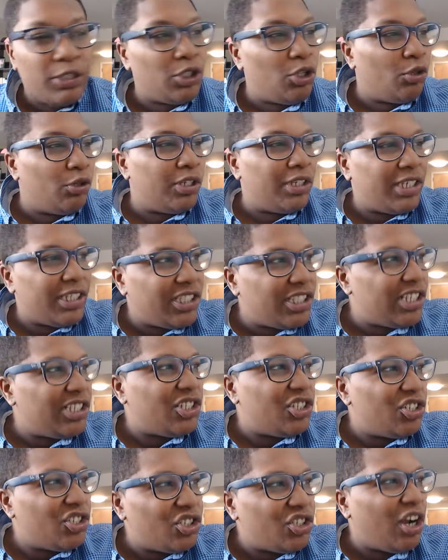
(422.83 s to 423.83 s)
So the
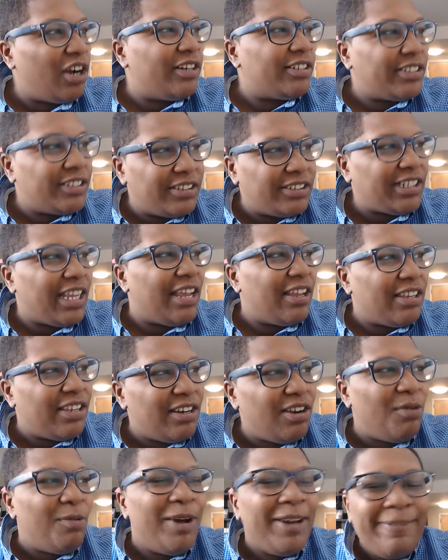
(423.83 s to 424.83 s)
decision starts and say, you
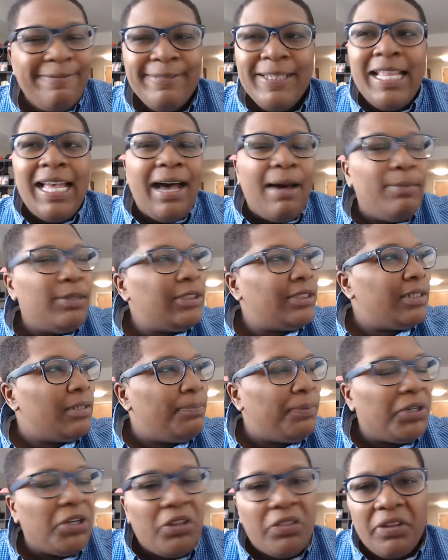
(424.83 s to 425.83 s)
know what, I'm gonna
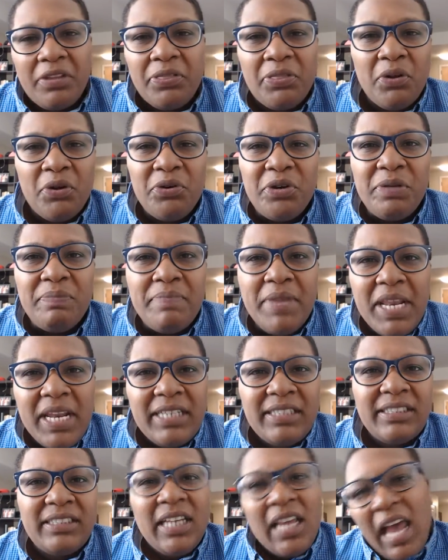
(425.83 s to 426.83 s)
sleep another 30
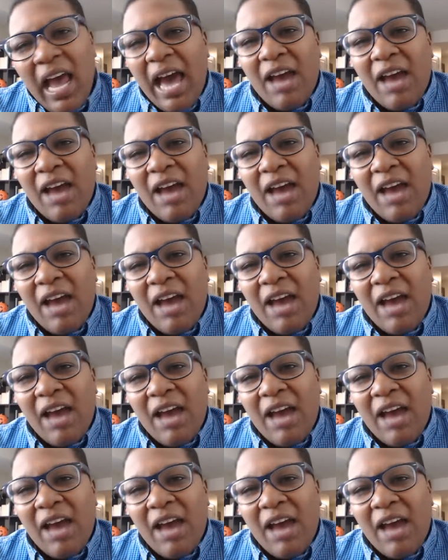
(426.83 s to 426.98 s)
minutes.